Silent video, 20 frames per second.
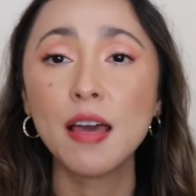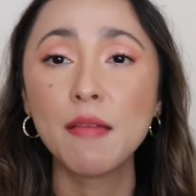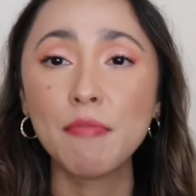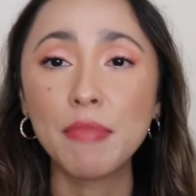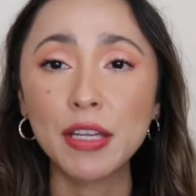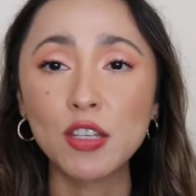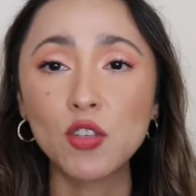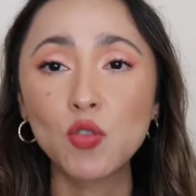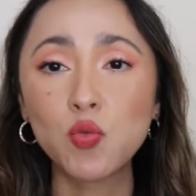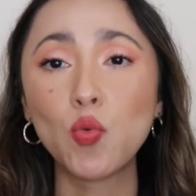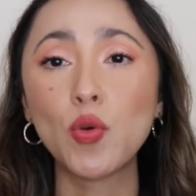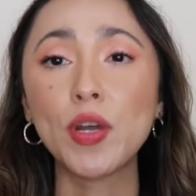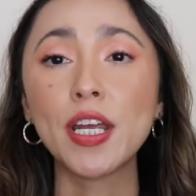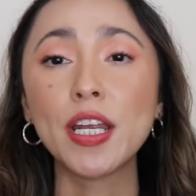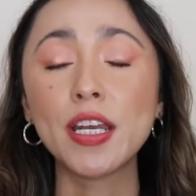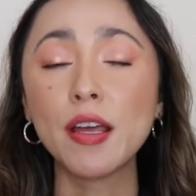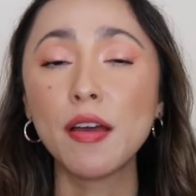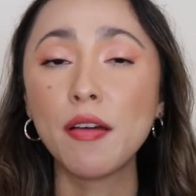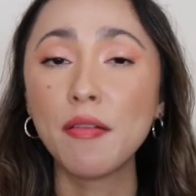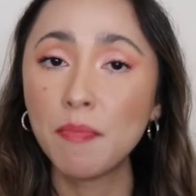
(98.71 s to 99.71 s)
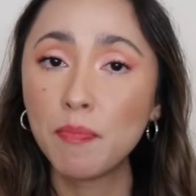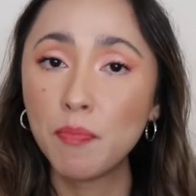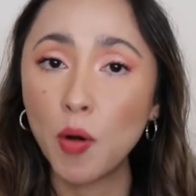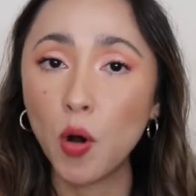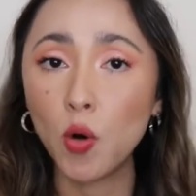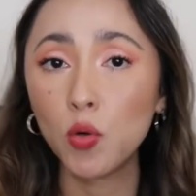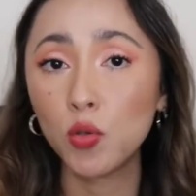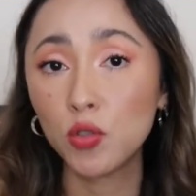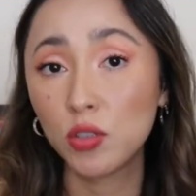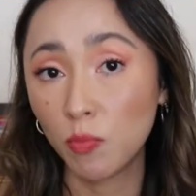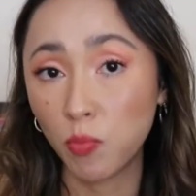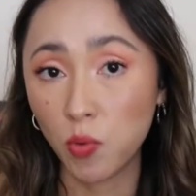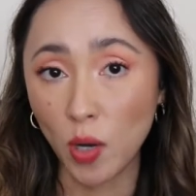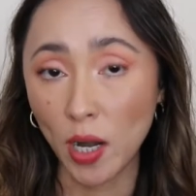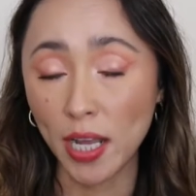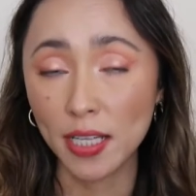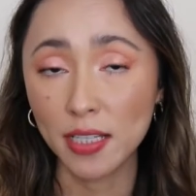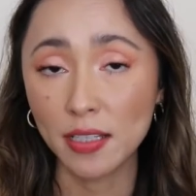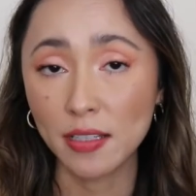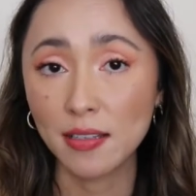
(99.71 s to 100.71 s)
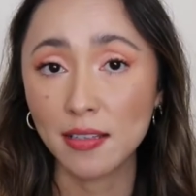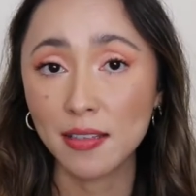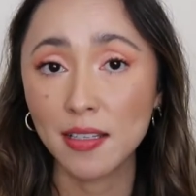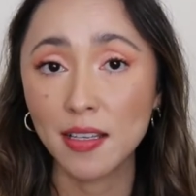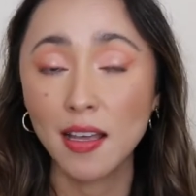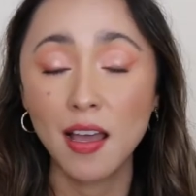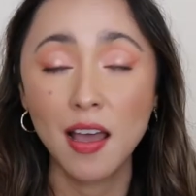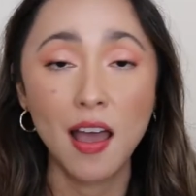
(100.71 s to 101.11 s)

between both brands.